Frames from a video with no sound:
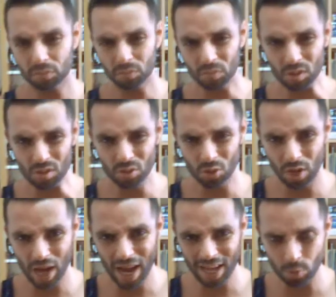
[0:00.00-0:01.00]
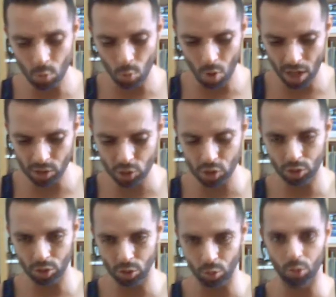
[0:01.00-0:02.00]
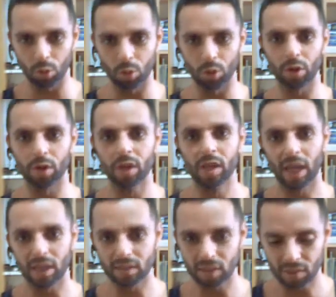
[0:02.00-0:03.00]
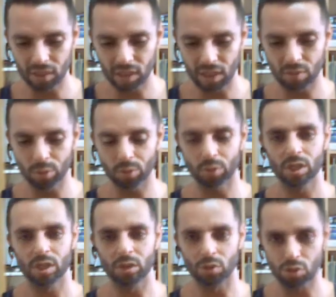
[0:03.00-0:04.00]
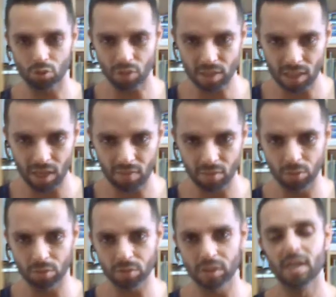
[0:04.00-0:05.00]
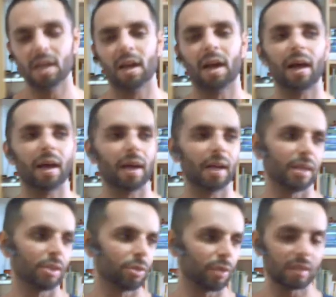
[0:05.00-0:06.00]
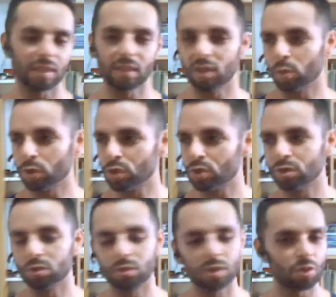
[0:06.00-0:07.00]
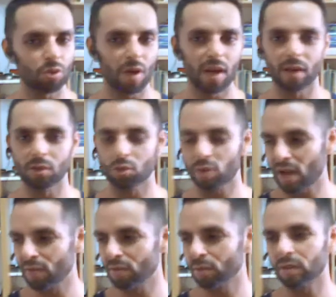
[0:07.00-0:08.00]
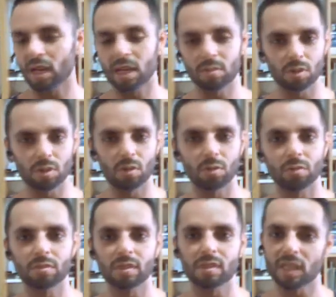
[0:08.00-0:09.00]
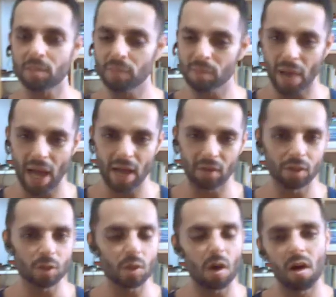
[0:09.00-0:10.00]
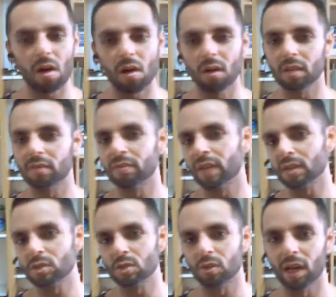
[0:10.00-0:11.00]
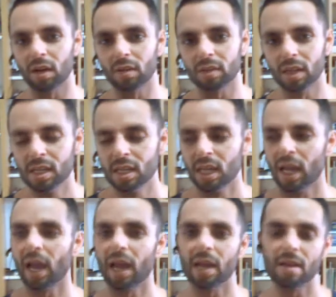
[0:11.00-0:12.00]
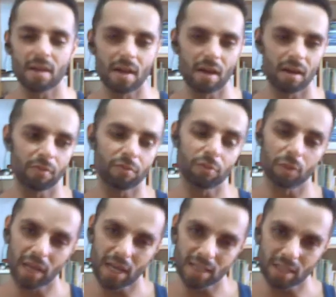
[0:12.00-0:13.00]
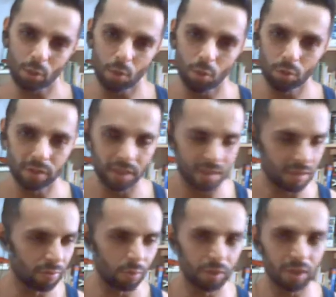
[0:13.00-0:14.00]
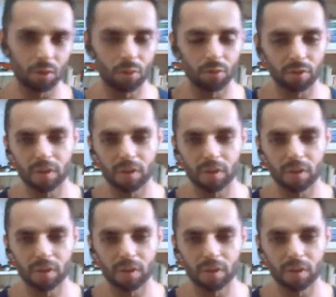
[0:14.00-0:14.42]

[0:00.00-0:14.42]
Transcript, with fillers: So guys, watch your activity level, your stress levels, uh, your activity, what you're doing, tra uh, travel, time zones, sleeping pattern. This all affects your health. And uh, for the guys that are older, let's say 40 and over,